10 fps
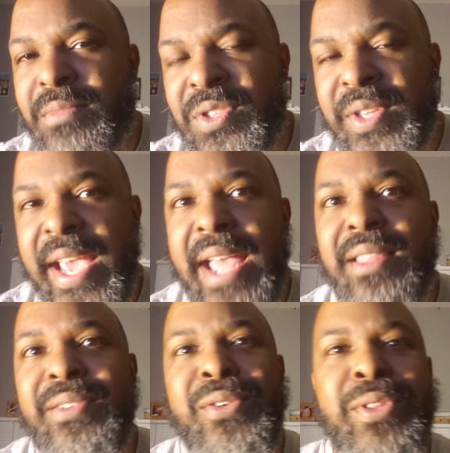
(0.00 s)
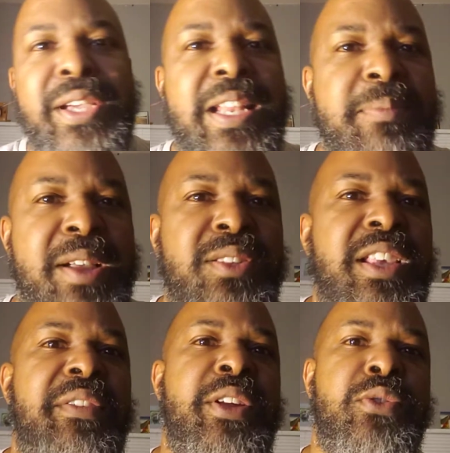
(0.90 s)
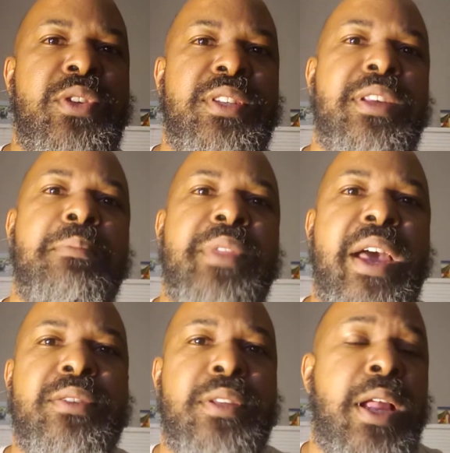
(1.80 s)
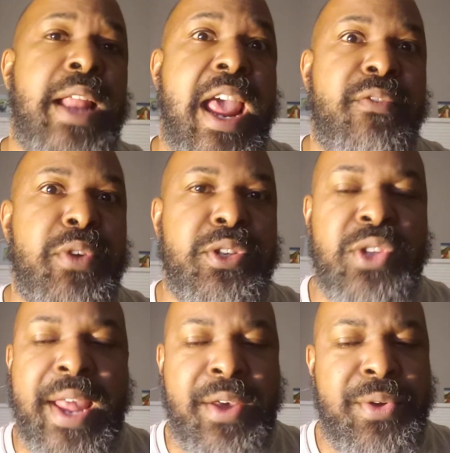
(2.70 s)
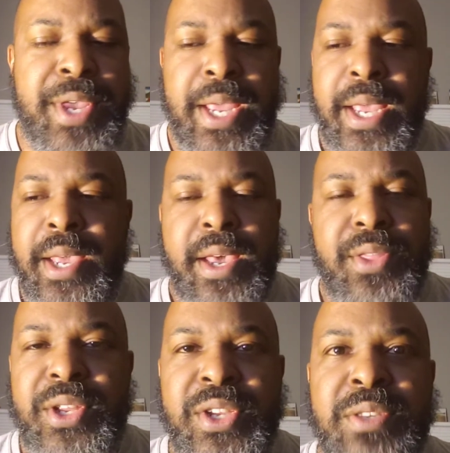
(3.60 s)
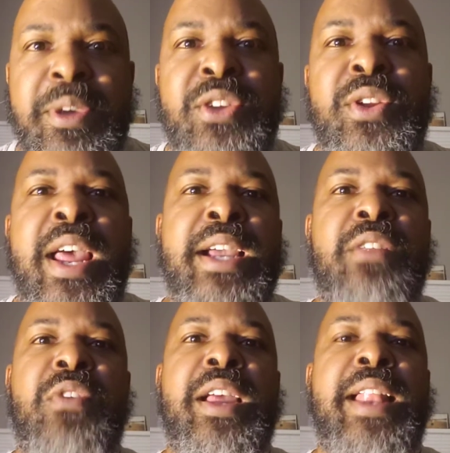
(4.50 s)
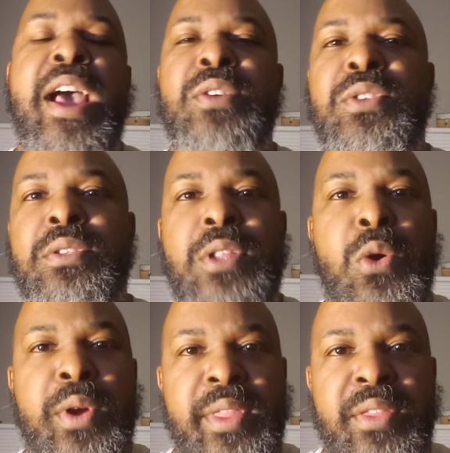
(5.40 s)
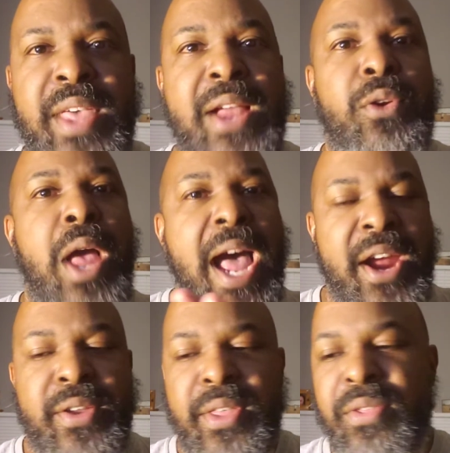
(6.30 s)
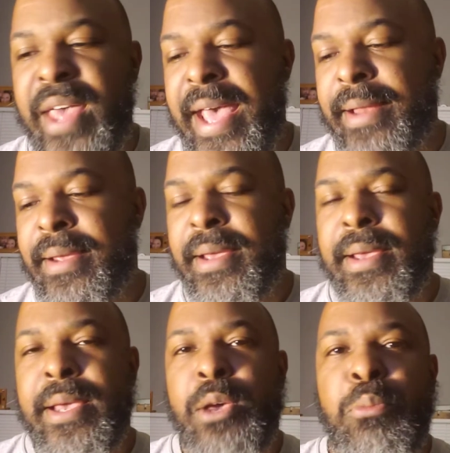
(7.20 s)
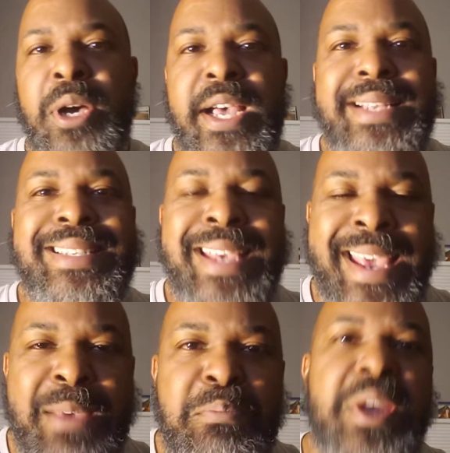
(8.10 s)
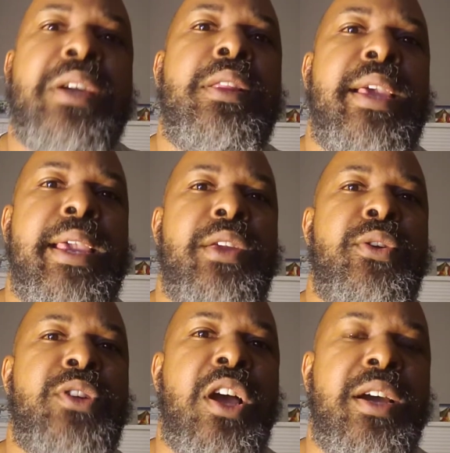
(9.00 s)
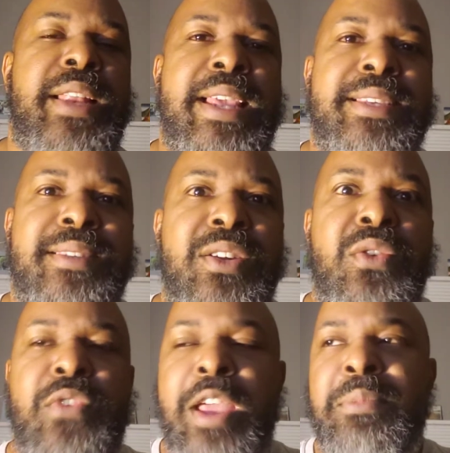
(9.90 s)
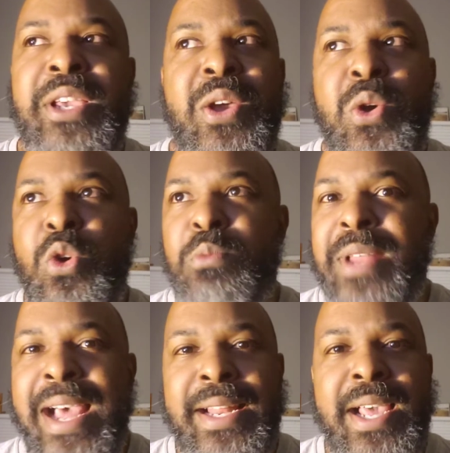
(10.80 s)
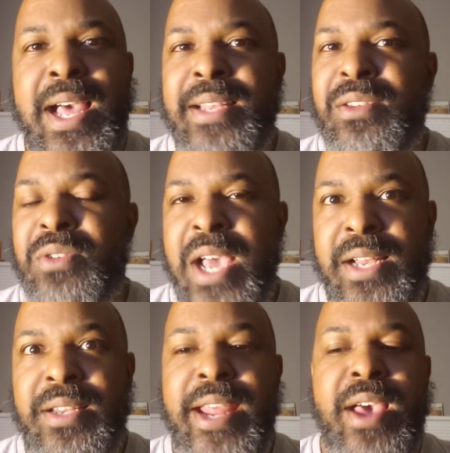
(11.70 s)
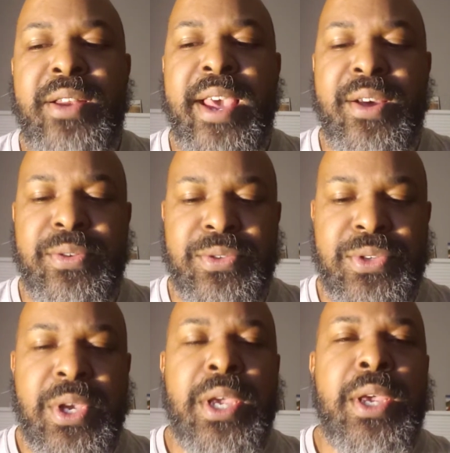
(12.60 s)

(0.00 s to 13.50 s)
Seattle, you're looking at about 700 and something thousand on average. Now, that doesn't mean you're not going to find houses lower than that or higher than that, but typically you're talking a single family home, not a condo, not a townhouse.